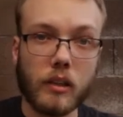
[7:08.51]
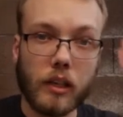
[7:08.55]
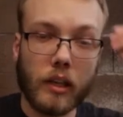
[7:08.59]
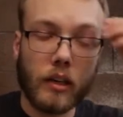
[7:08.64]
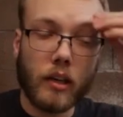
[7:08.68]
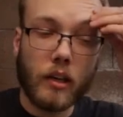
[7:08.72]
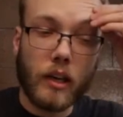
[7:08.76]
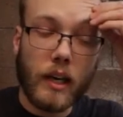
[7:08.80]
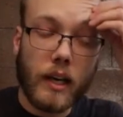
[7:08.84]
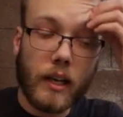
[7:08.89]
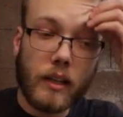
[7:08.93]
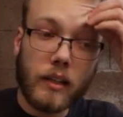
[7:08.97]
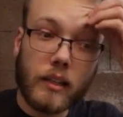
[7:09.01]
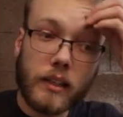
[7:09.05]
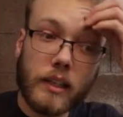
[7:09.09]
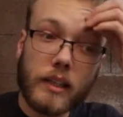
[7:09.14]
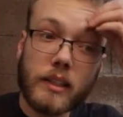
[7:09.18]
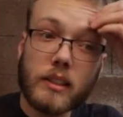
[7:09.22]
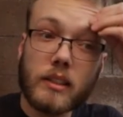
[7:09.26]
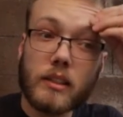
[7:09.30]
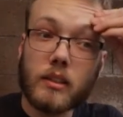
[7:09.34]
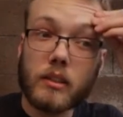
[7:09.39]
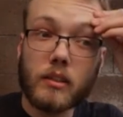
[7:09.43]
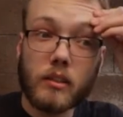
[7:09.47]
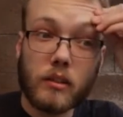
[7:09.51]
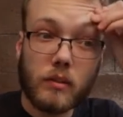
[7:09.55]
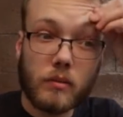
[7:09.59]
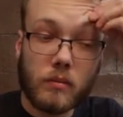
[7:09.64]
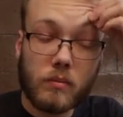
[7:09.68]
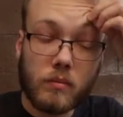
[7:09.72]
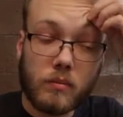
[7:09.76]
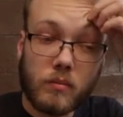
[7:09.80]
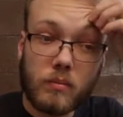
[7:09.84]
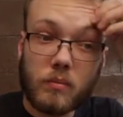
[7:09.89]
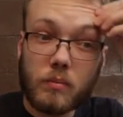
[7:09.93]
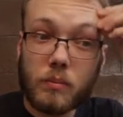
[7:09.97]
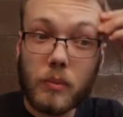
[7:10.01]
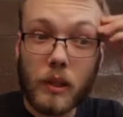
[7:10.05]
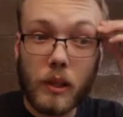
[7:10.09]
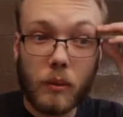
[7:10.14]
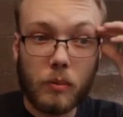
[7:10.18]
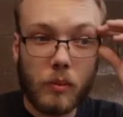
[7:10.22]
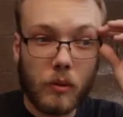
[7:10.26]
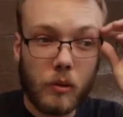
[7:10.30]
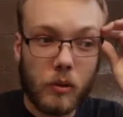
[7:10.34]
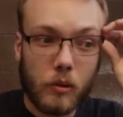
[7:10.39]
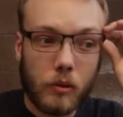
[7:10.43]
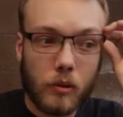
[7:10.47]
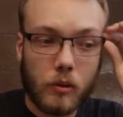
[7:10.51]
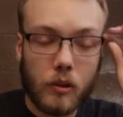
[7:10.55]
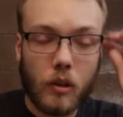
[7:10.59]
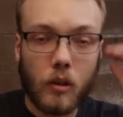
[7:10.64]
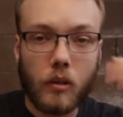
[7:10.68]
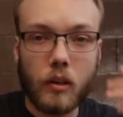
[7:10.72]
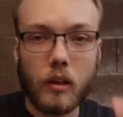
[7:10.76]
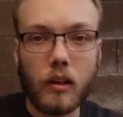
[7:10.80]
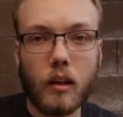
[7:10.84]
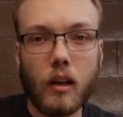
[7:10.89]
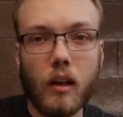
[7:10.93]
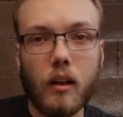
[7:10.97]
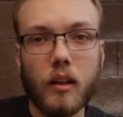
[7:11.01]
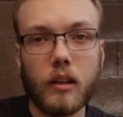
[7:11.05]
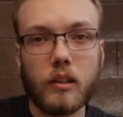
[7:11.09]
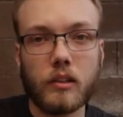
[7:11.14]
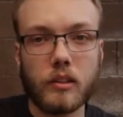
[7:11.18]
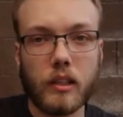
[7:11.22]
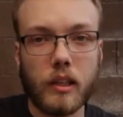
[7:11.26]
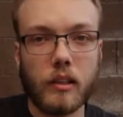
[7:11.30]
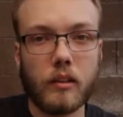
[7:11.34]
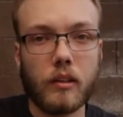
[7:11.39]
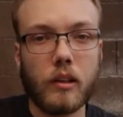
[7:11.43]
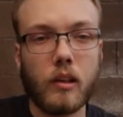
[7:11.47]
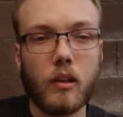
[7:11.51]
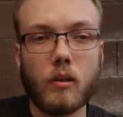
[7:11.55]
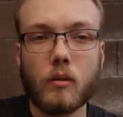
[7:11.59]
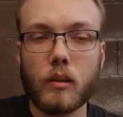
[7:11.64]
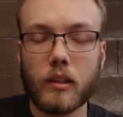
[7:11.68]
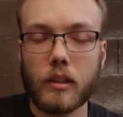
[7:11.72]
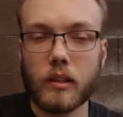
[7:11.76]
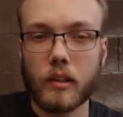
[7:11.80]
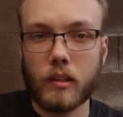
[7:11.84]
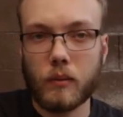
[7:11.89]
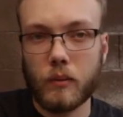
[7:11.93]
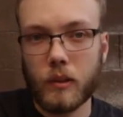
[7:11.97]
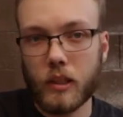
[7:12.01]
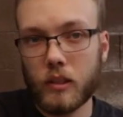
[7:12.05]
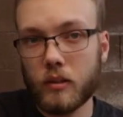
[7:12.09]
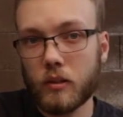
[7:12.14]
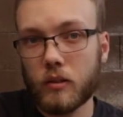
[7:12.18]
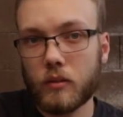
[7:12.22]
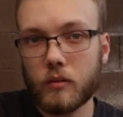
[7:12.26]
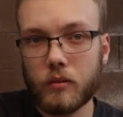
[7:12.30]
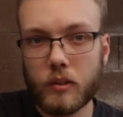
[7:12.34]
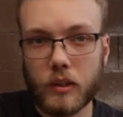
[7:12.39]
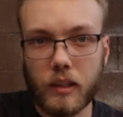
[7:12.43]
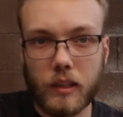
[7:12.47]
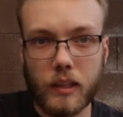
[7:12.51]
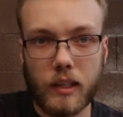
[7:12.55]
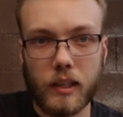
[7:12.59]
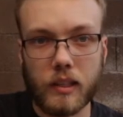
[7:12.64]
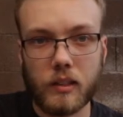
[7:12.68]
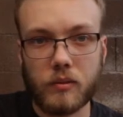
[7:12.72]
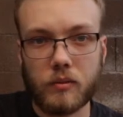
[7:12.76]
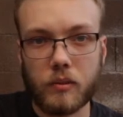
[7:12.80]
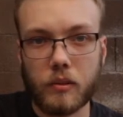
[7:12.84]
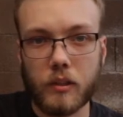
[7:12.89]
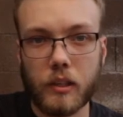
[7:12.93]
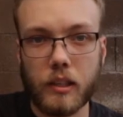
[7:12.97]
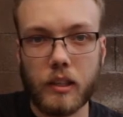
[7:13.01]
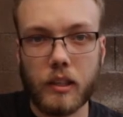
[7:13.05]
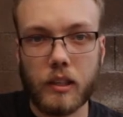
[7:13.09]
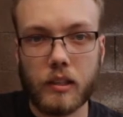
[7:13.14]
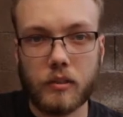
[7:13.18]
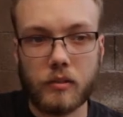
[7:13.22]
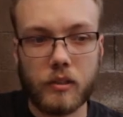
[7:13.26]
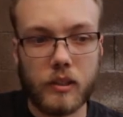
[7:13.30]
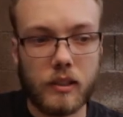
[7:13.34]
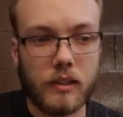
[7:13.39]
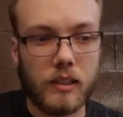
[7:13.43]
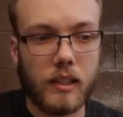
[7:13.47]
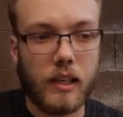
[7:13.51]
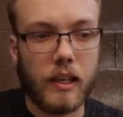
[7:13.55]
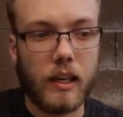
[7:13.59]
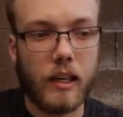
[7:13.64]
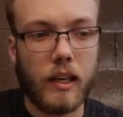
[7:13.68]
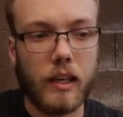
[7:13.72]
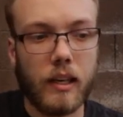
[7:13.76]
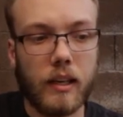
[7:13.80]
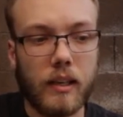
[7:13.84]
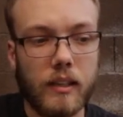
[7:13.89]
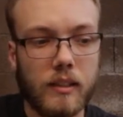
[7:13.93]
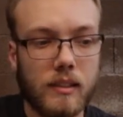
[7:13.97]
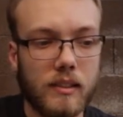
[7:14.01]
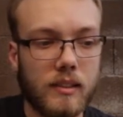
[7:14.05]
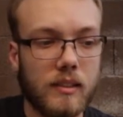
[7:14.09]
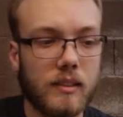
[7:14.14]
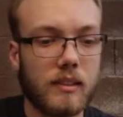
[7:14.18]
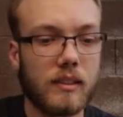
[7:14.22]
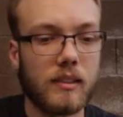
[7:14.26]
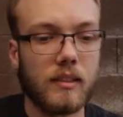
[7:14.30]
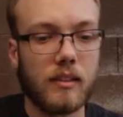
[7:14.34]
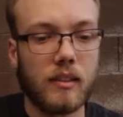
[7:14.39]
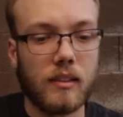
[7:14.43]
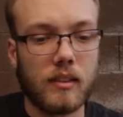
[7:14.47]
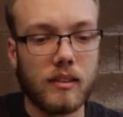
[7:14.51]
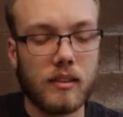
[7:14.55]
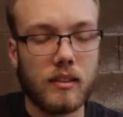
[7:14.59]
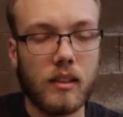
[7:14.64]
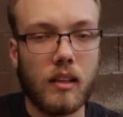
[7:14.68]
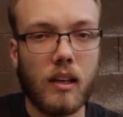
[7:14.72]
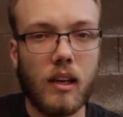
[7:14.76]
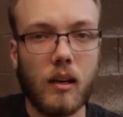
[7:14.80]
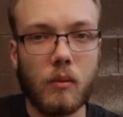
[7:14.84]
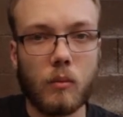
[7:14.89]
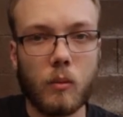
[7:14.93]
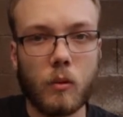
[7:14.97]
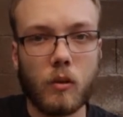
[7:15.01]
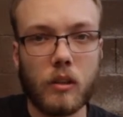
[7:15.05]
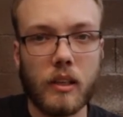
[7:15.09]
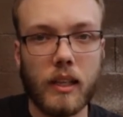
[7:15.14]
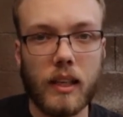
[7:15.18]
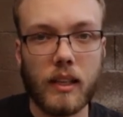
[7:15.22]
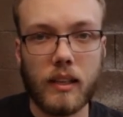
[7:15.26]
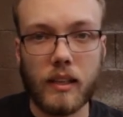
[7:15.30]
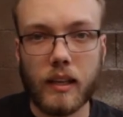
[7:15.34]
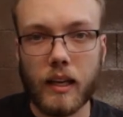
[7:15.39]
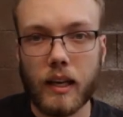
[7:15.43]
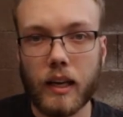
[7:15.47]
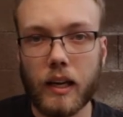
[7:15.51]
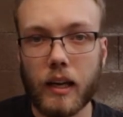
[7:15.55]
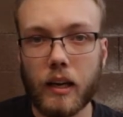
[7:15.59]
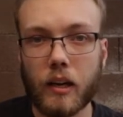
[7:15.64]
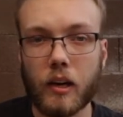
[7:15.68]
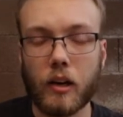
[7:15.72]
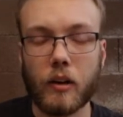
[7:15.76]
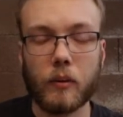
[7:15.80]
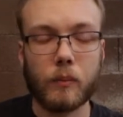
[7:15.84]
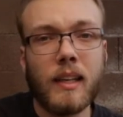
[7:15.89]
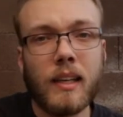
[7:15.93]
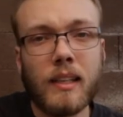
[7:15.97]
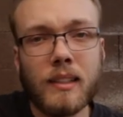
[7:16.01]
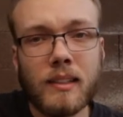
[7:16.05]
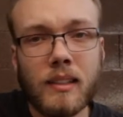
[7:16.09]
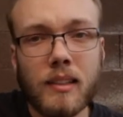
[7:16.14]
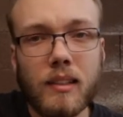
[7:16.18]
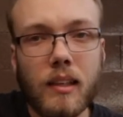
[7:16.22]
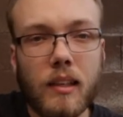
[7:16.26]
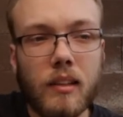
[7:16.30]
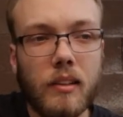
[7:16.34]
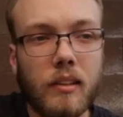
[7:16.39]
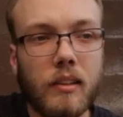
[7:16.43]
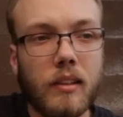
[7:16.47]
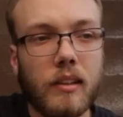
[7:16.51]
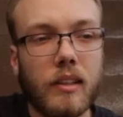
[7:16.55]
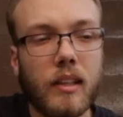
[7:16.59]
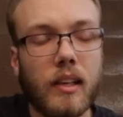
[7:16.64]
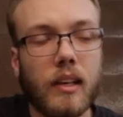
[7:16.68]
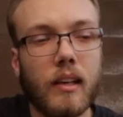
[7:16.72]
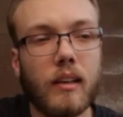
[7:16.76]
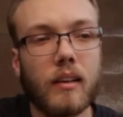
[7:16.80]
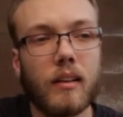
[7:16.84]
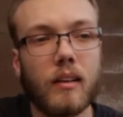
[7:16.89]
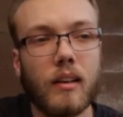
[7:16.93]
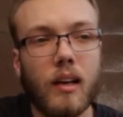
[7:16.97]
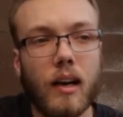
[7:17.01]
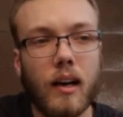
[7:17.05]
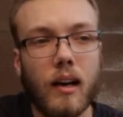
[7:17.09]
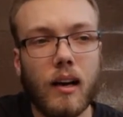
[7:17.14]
You know, at least people who go to college like know what they're gonna be doing for the next 4 years. Whereas it's a lot more in the air. And that's another thing.